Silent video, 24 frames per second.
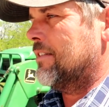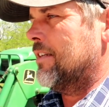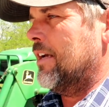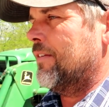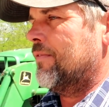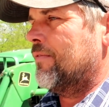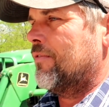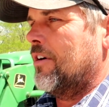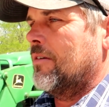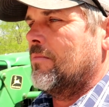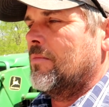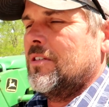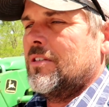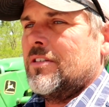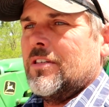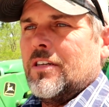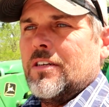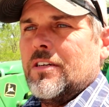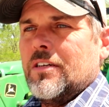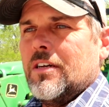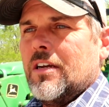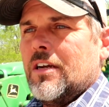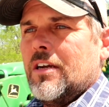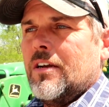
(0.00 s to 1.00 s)
stuff from us,
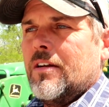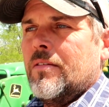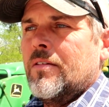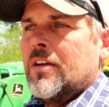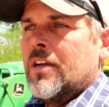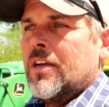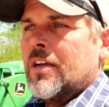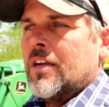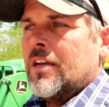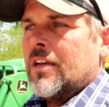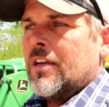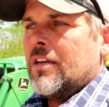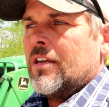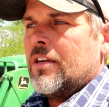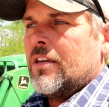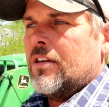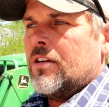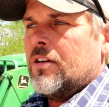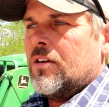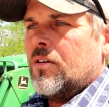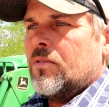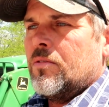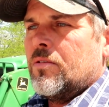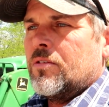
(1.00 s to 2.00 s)
and
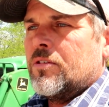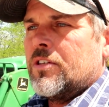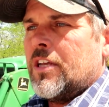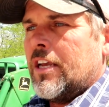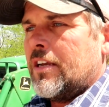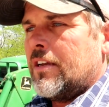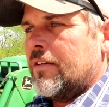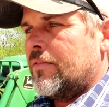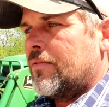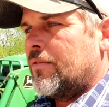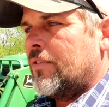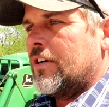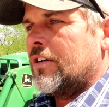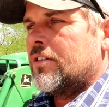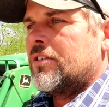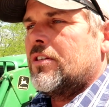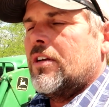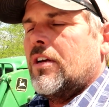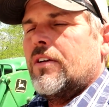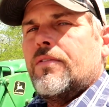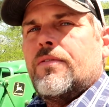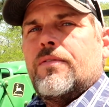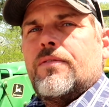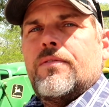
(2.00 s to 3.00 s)
you know, they're taking fresh
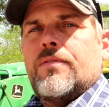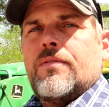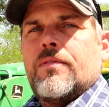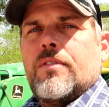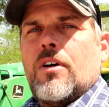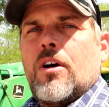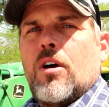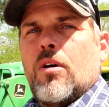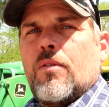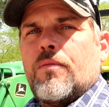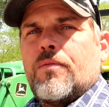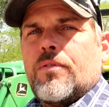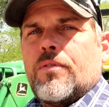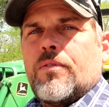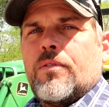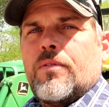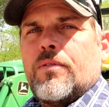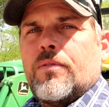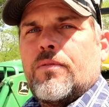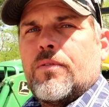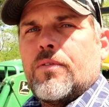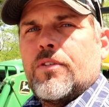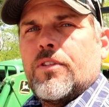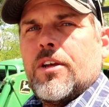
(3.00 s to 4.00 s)
stuff home
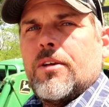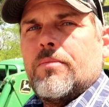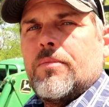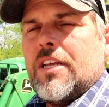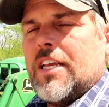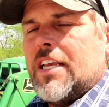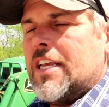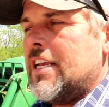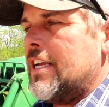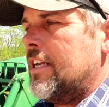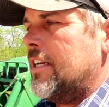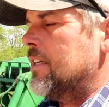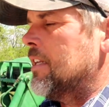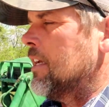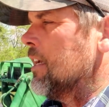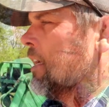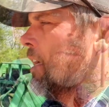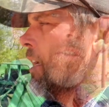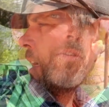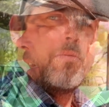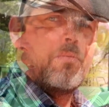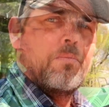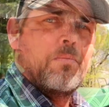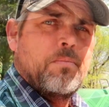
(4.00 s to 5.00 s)
for them to eat. One
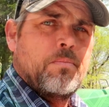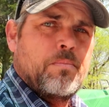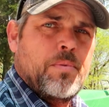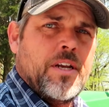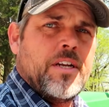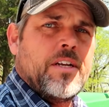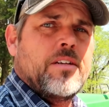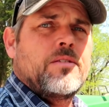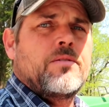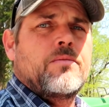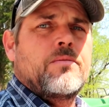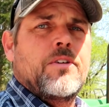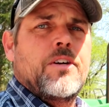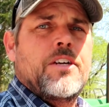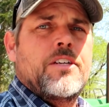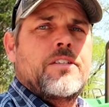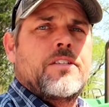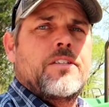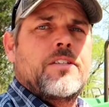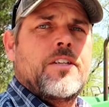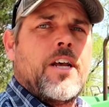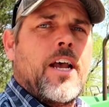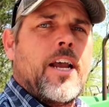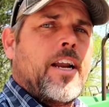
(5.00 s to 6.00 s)
of the biggest
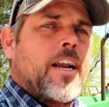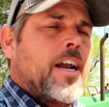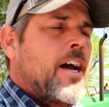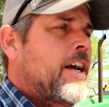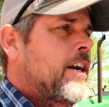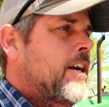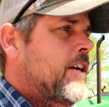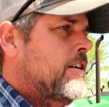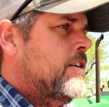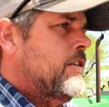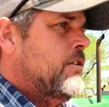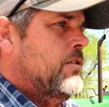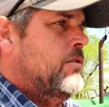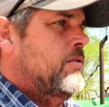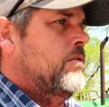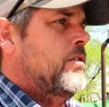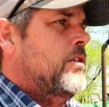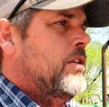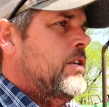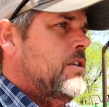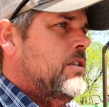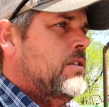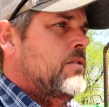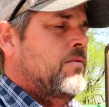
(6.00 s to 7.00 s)
reasons I got into
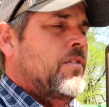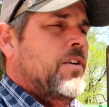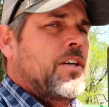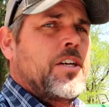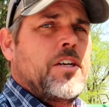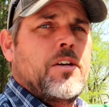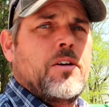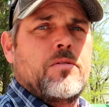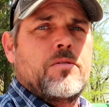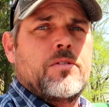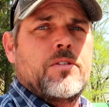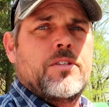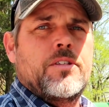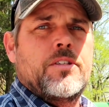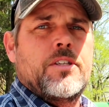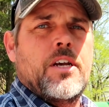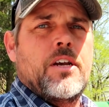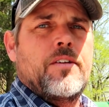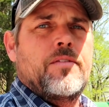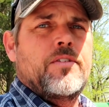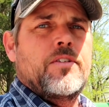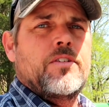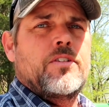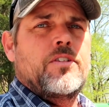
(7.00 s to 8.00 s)
doing these videos and
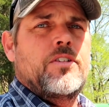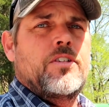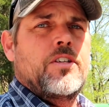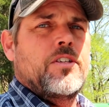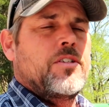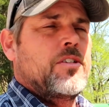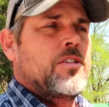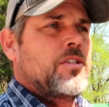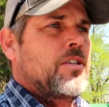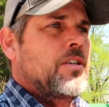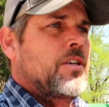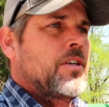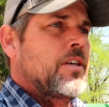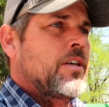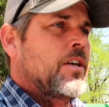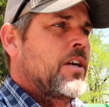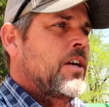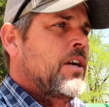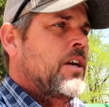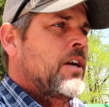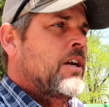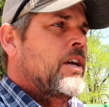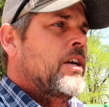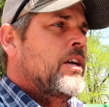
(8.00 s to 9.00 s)
stuff is just to
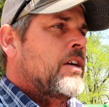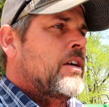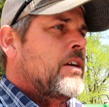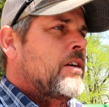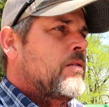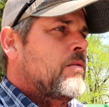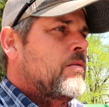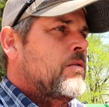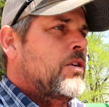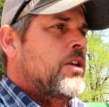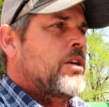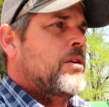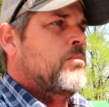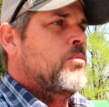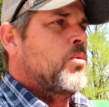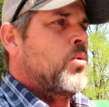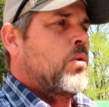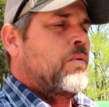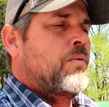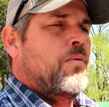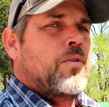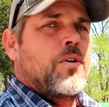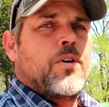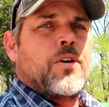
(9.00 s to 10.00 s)
really
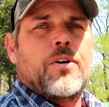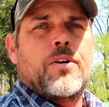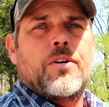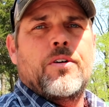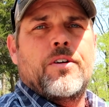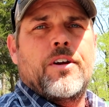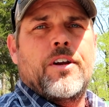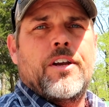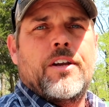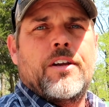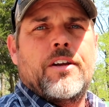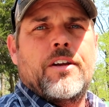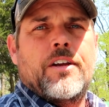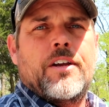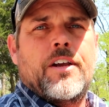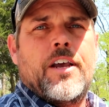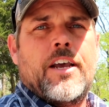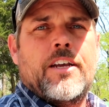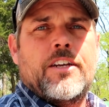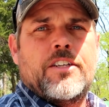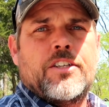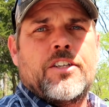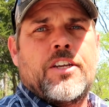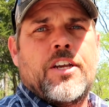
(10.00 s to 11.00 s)
more for
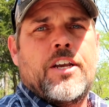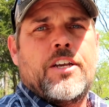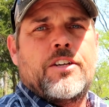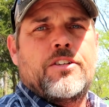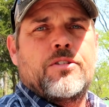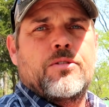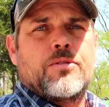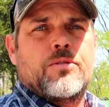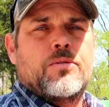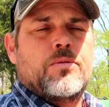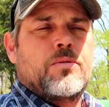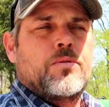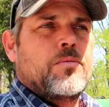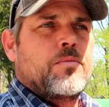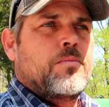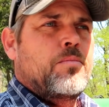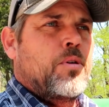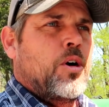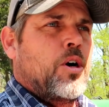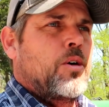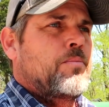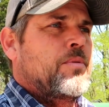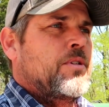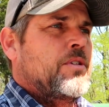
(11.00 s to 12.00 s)
educational
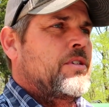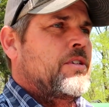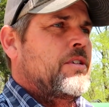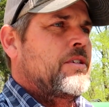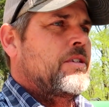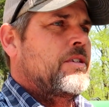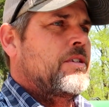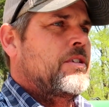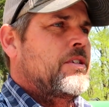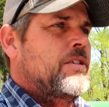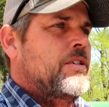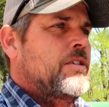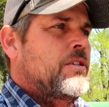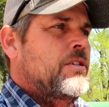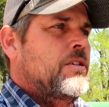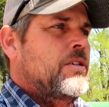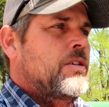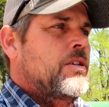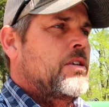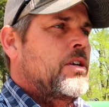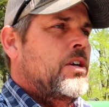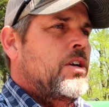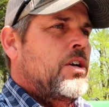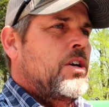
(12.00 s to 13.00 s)
purposes,
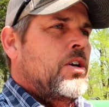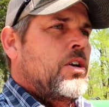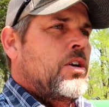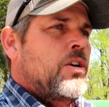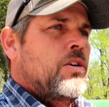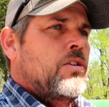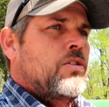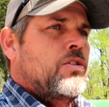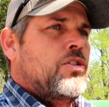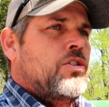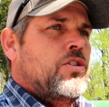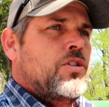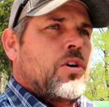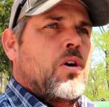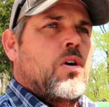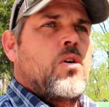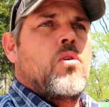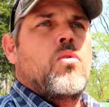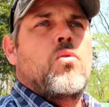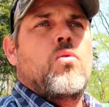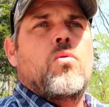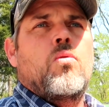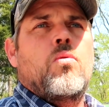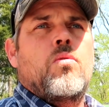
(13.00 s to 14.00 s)
to
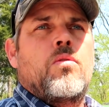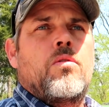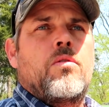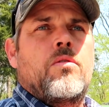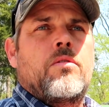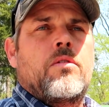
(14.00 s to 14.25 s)
show